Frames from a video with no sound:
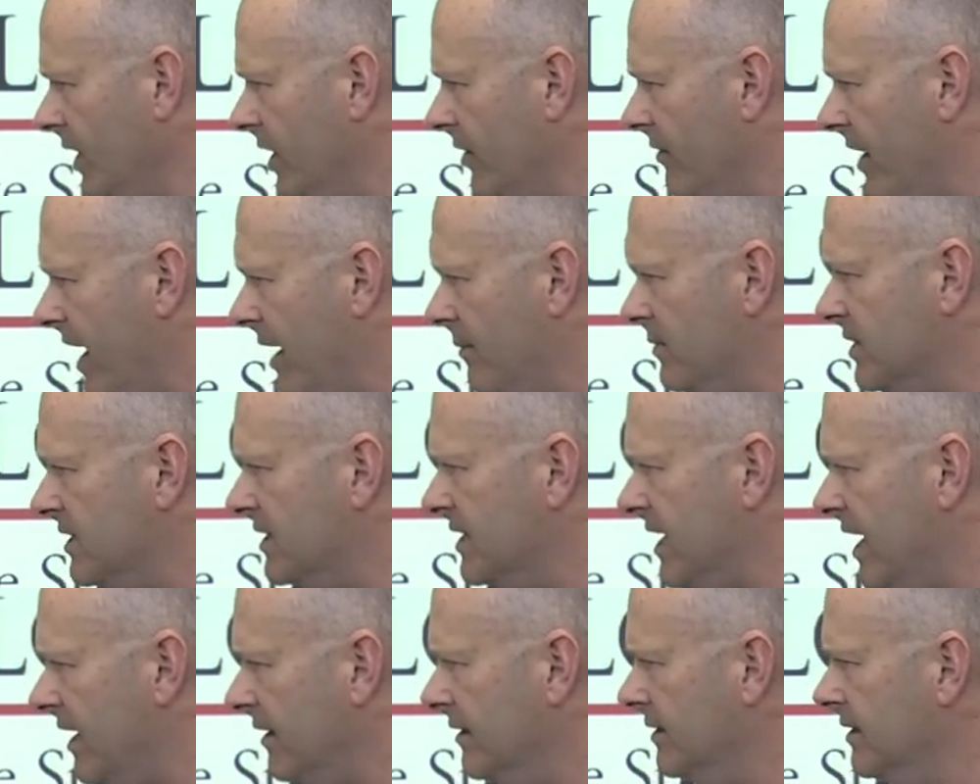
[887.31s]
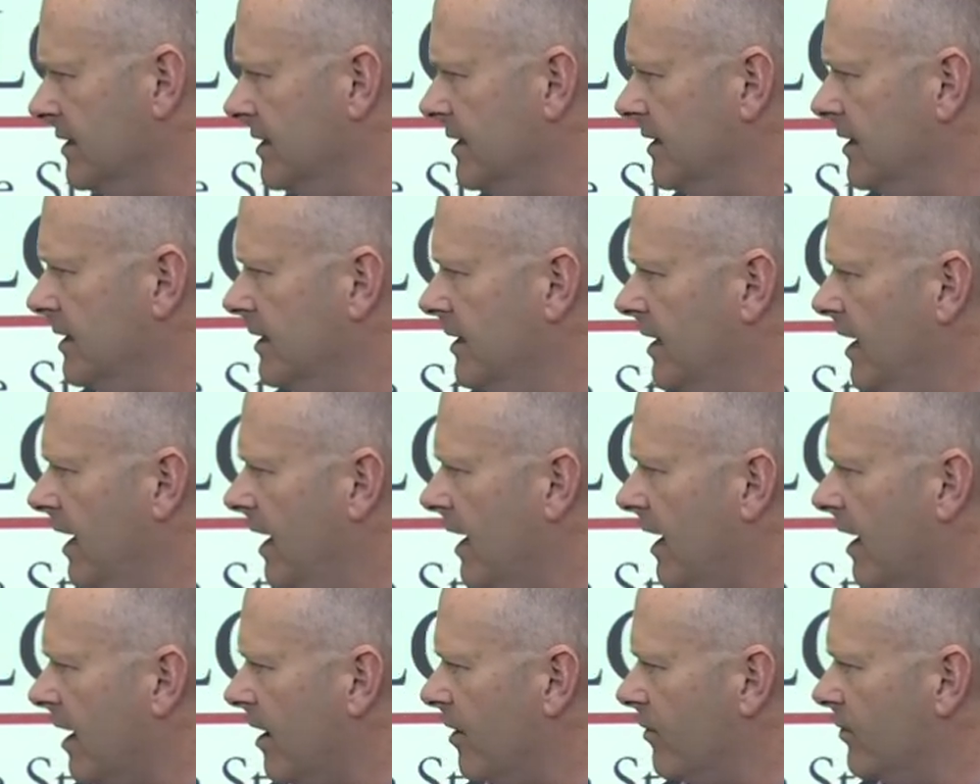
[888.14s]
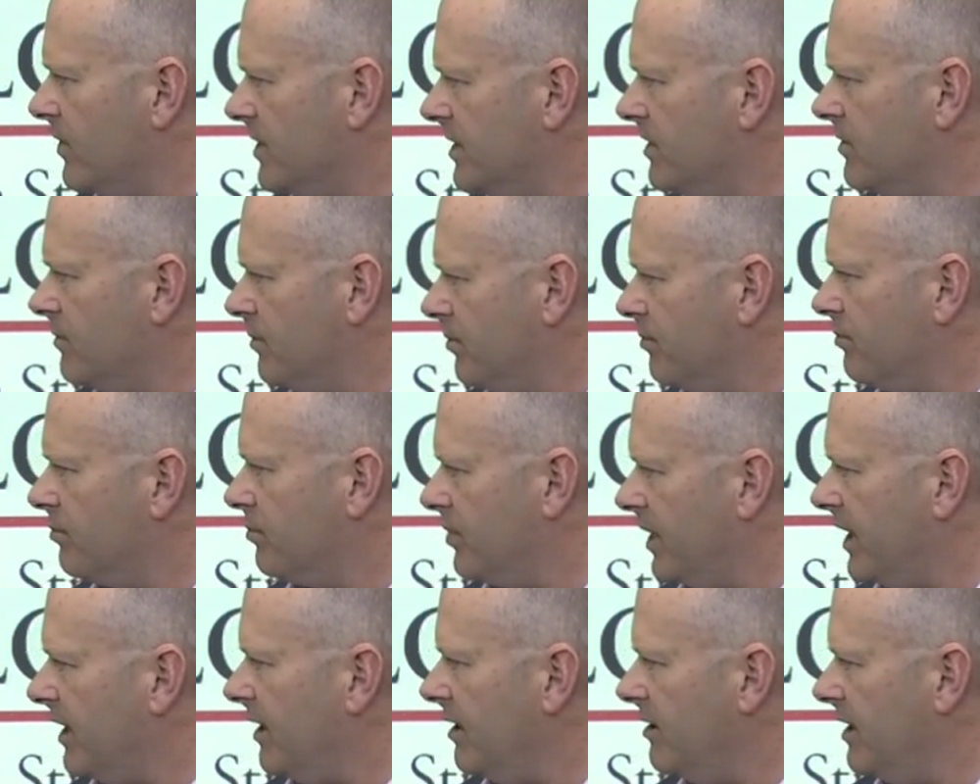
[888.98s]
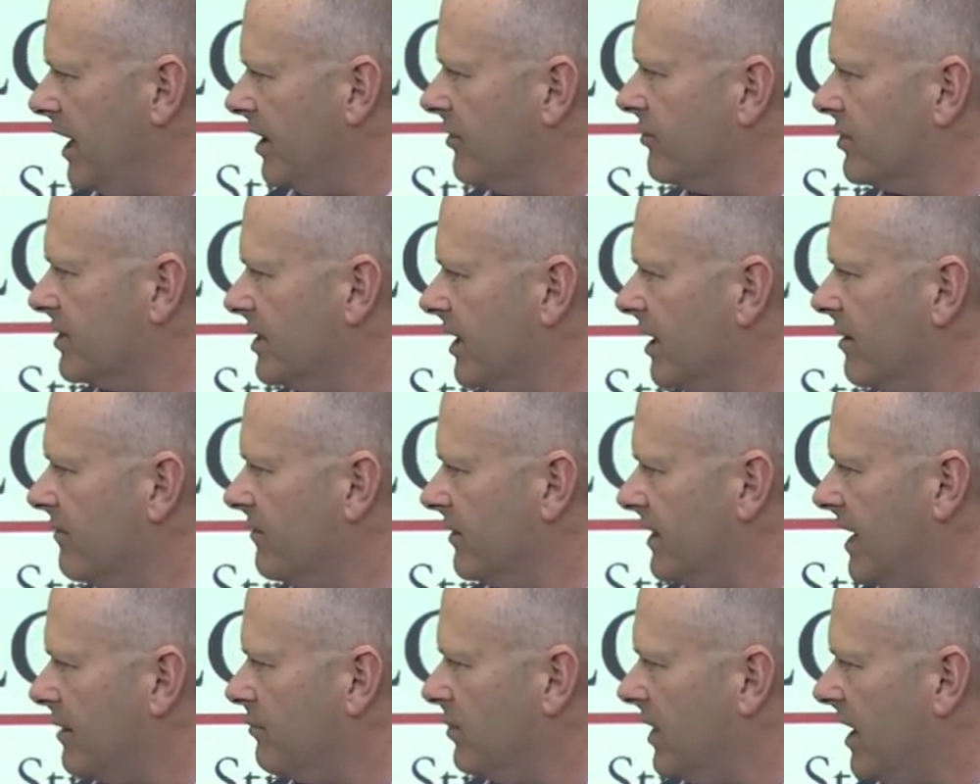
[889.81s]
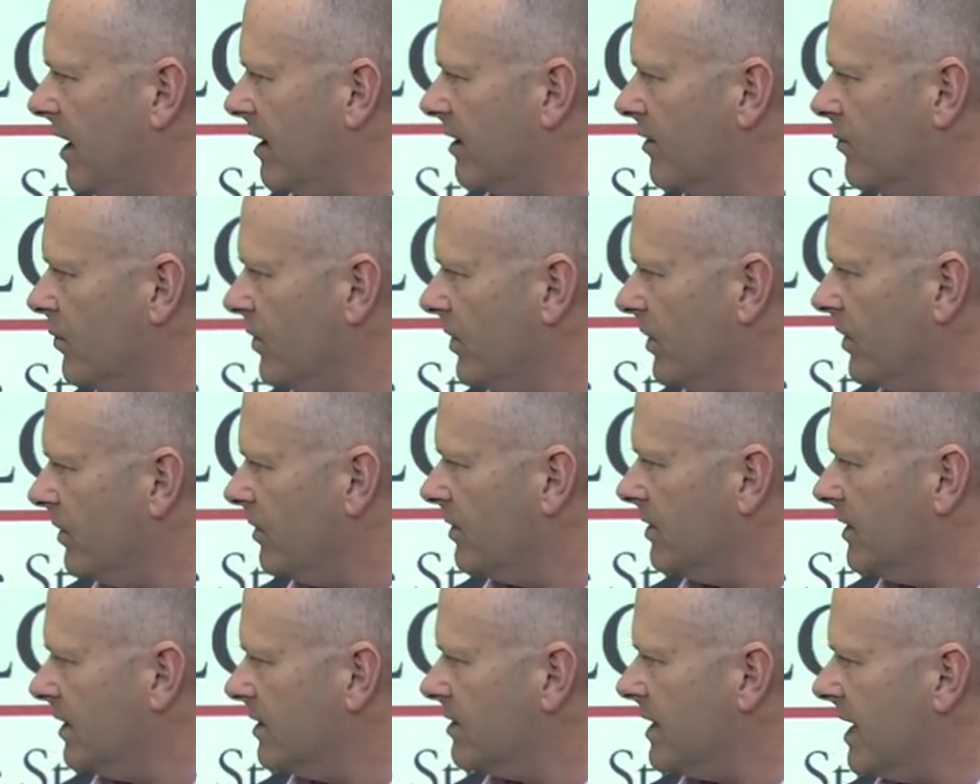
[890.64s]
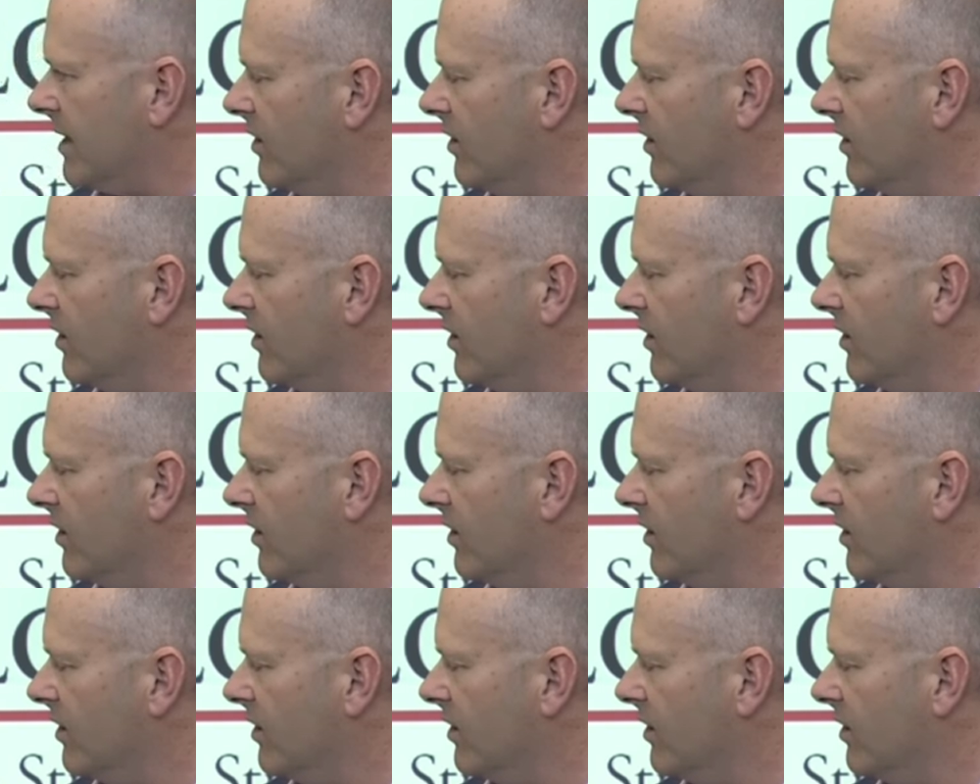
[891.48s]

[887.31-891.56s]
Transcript: grams a tonne, uh, which is pretty interesting for that part of the world and,